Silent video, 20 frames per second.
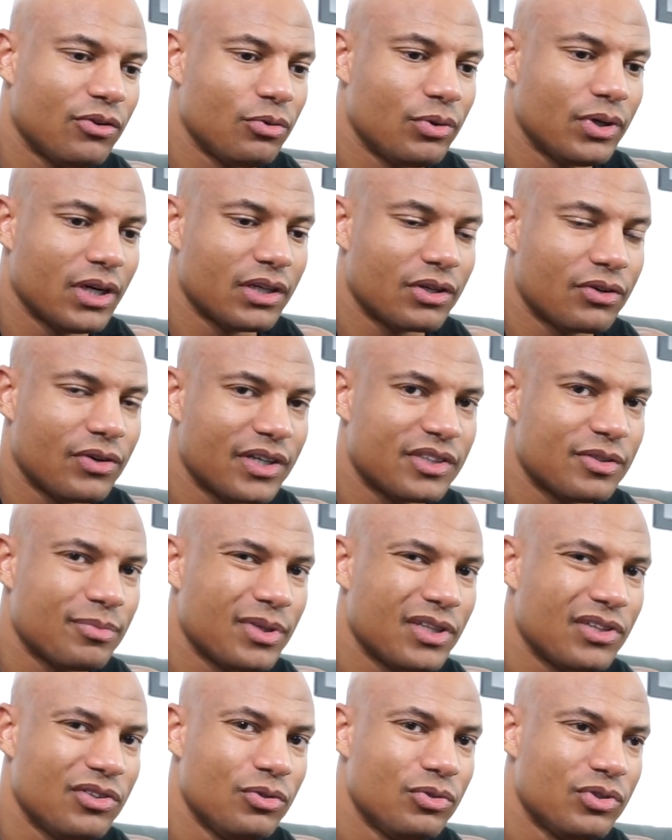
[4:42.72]
to do color correction,
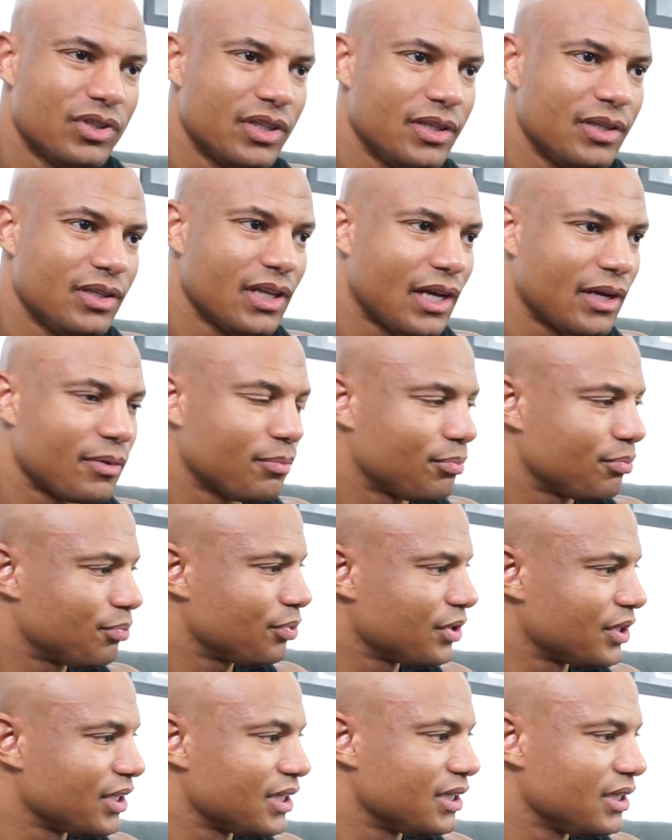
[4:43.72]
but it's usually like
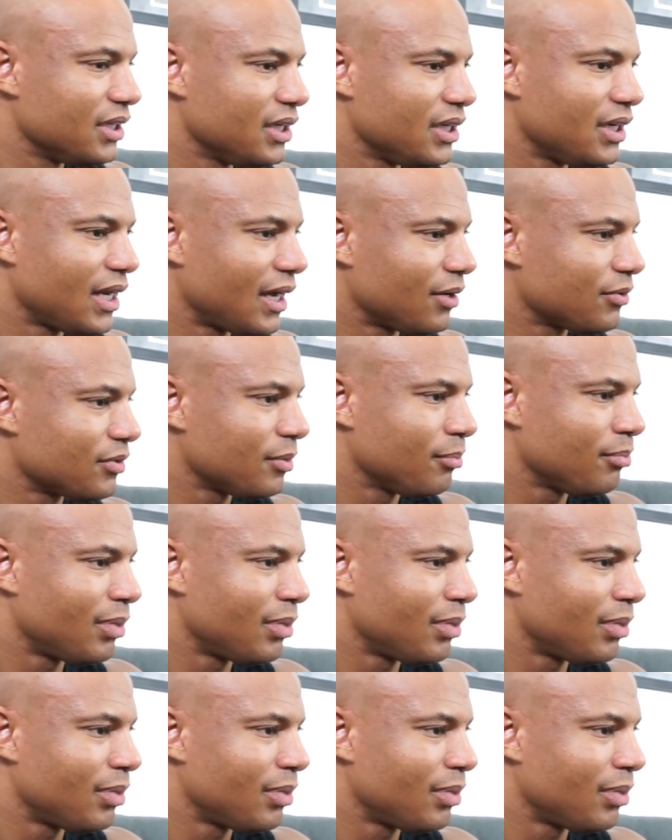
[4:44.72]
pretty good out the